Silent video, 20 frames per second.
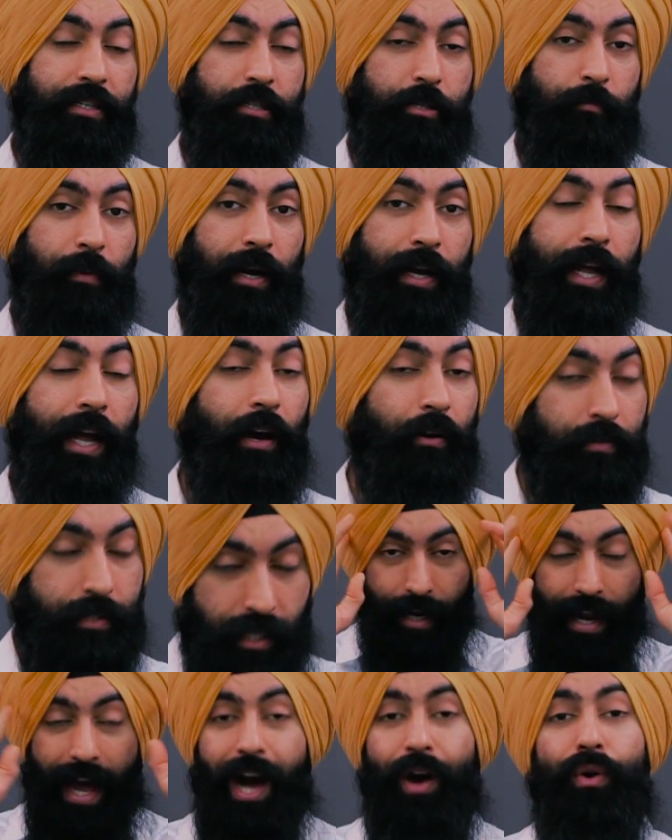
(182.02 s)
into my
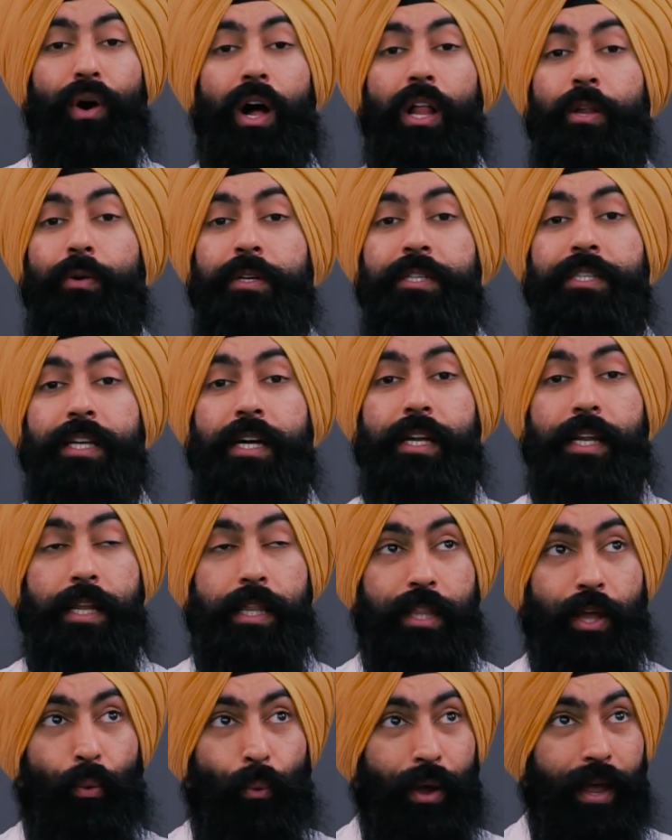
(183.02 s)
account. Now, all of a
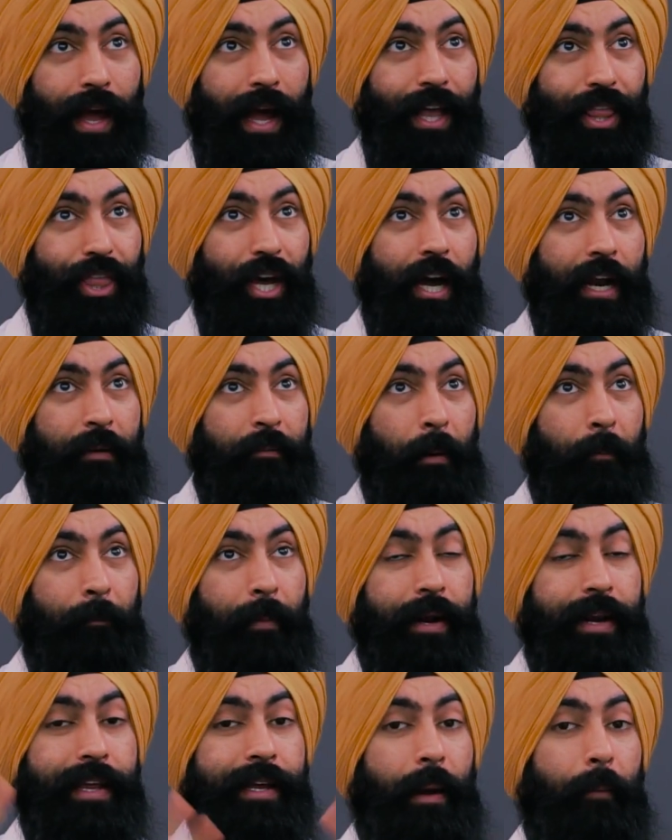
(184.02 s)
sudden, the way I thought about
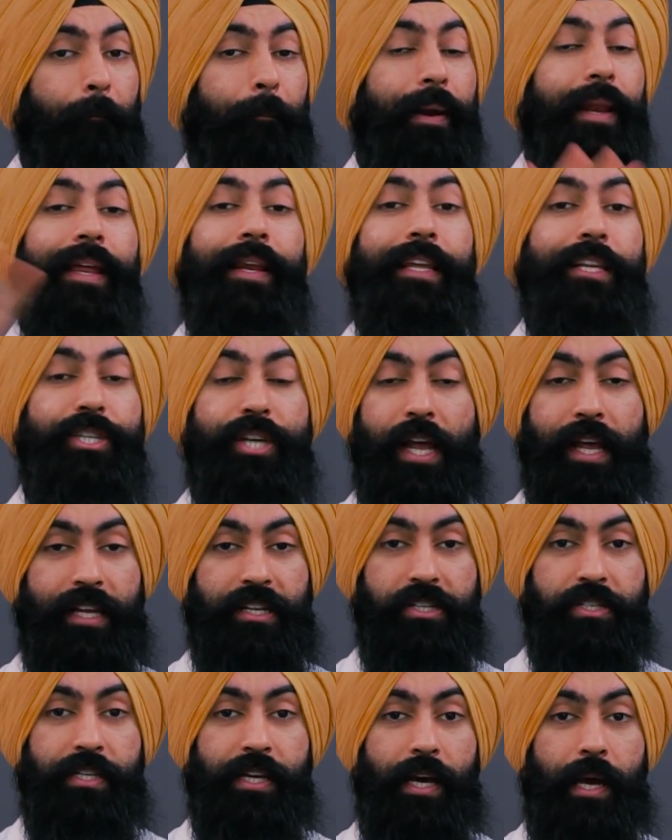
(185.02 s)
money completely
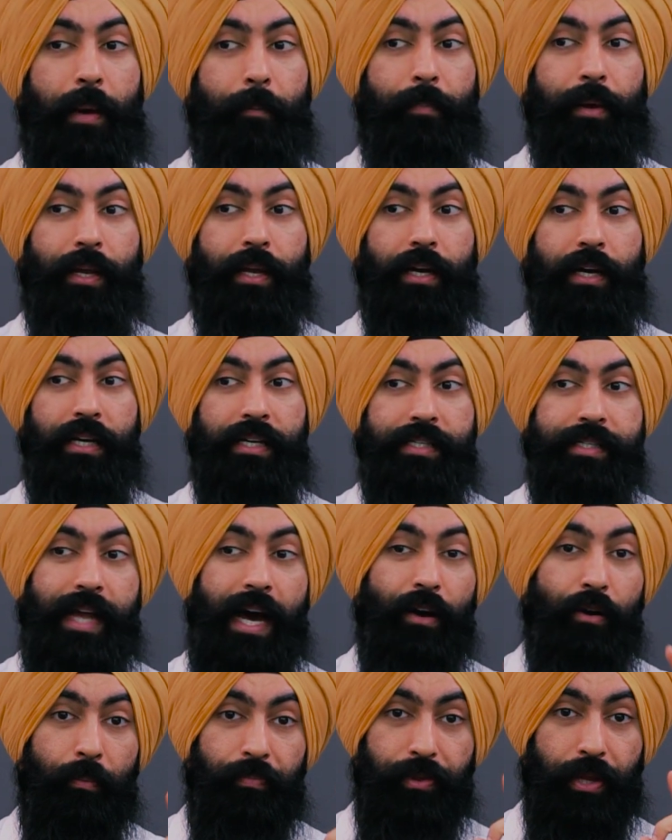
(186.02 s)
changed because
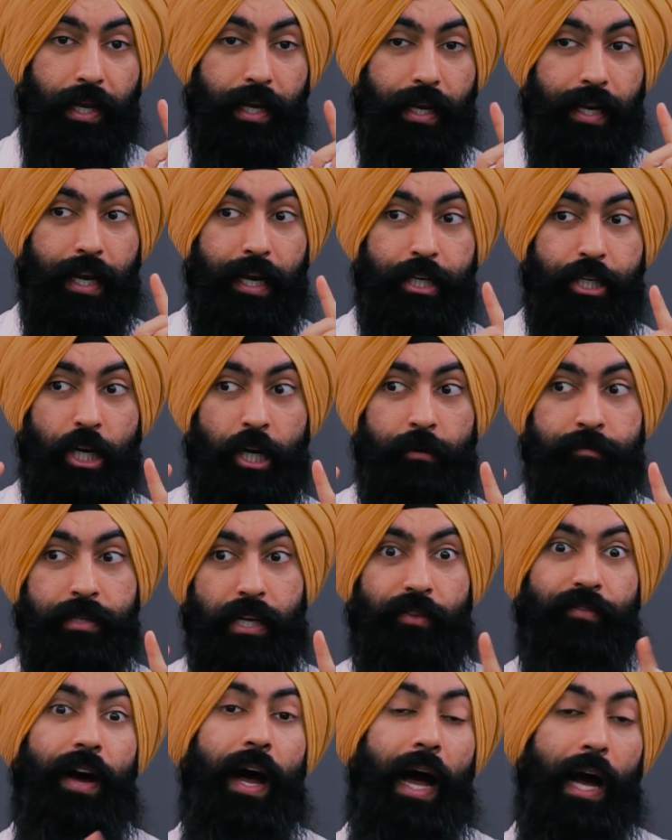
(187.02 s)
now I'm thinking in terms
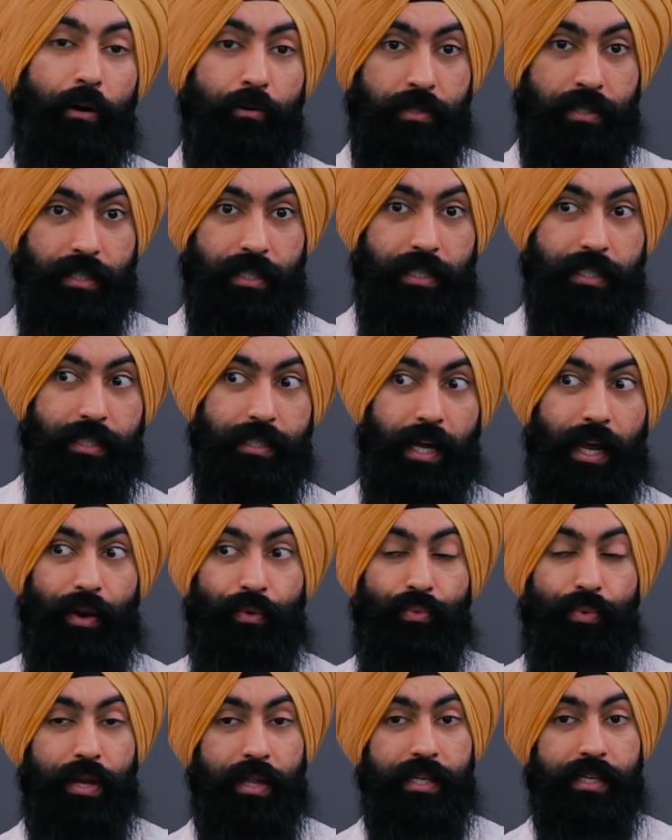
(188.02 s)
of houses
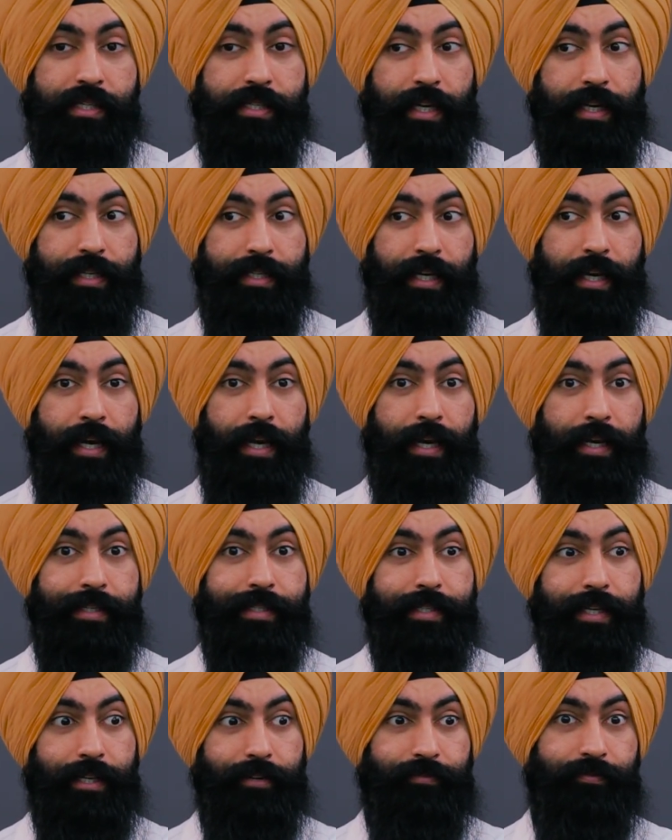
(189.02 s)
and real estate
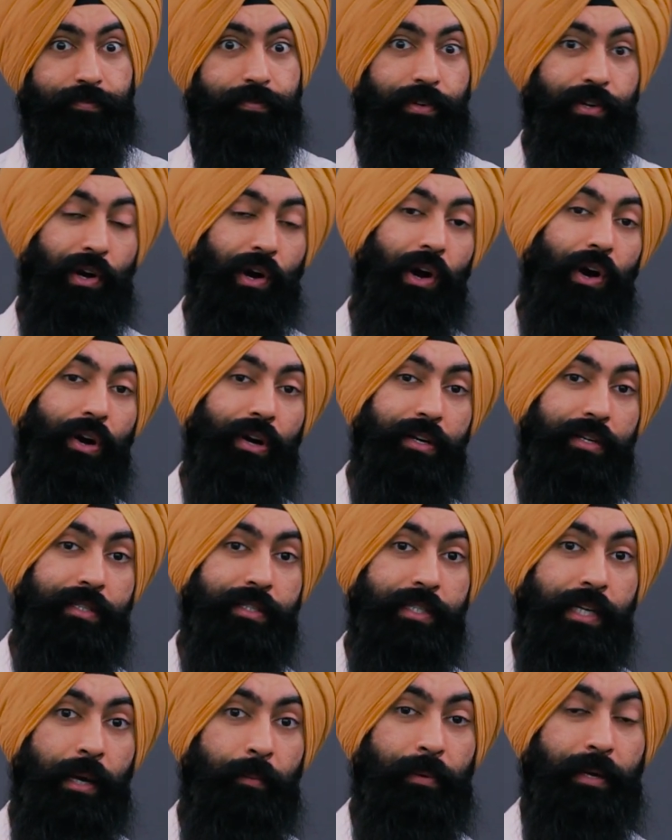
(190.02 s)
instead of
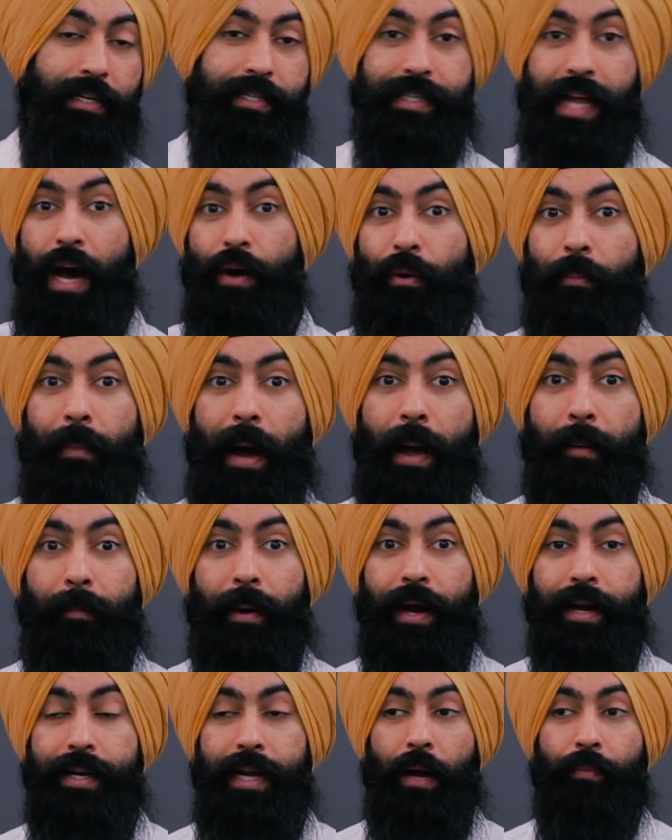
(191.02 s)
cars. Because now in my
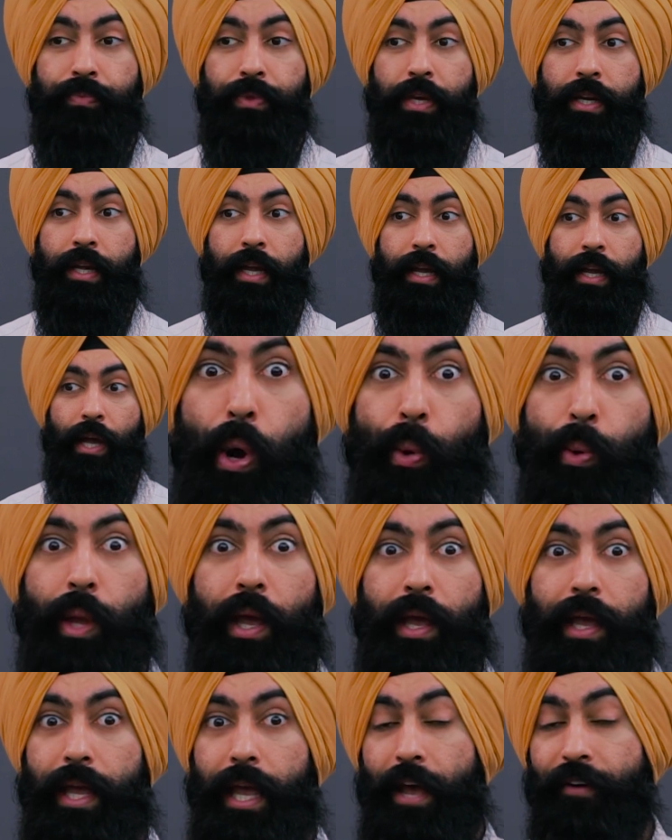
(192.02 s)
mind, I'm thinking,
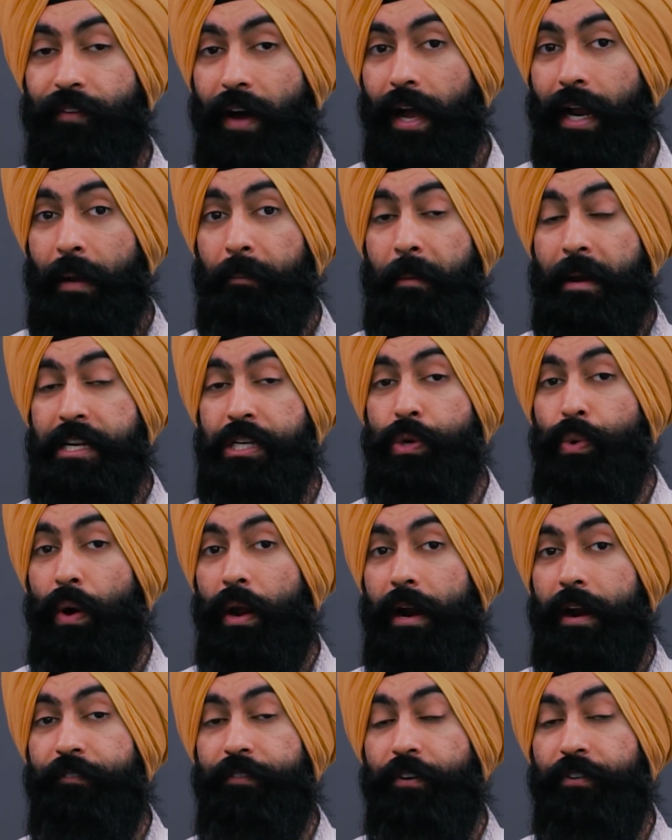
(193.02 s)
okay, if I can make
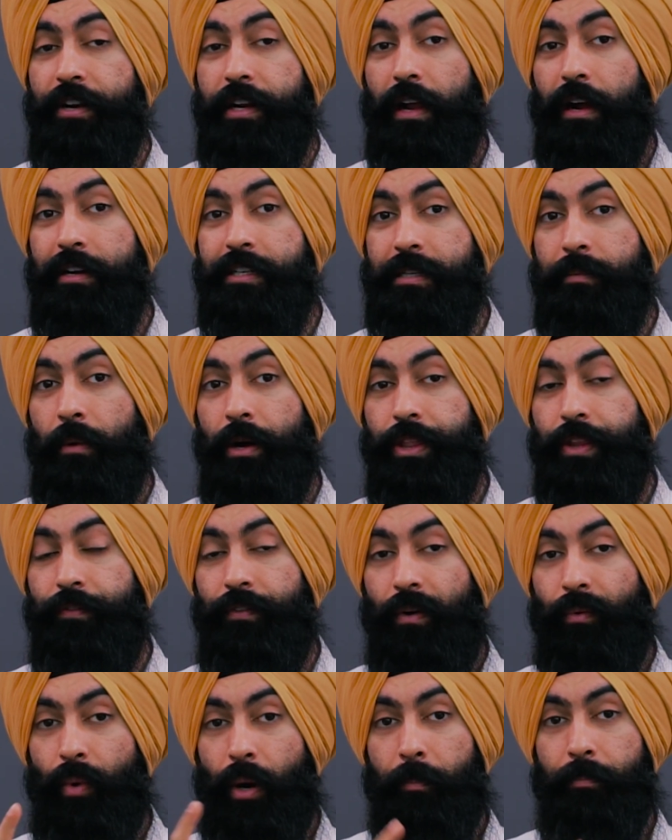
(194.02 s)
$250 a month
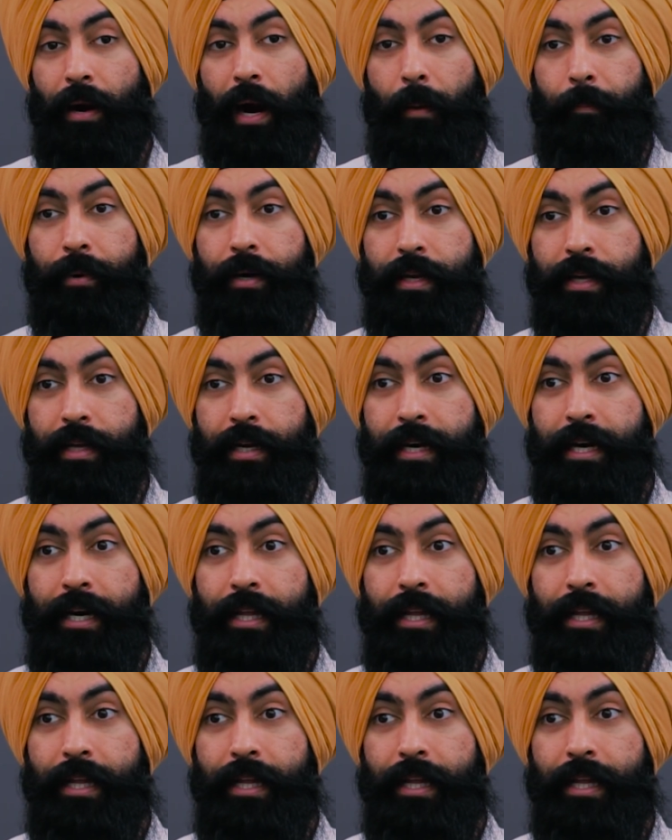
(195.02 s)
from one property,